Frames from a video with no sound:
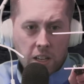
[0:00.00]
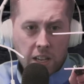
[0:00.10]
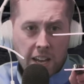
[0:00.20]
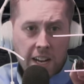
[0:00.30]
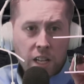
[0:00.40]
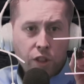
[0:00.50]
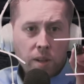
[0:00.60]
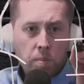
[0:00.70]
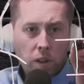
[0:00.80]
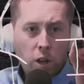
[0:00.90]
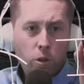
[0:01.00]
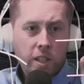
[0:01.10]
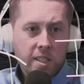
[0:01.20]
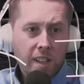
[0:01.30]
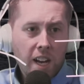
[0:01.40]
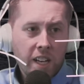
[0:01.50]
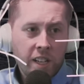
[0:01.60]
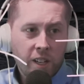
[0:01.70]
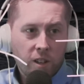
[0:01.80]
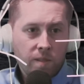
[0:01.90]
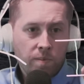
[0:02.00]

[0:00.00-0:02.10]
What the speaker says: anything below this line here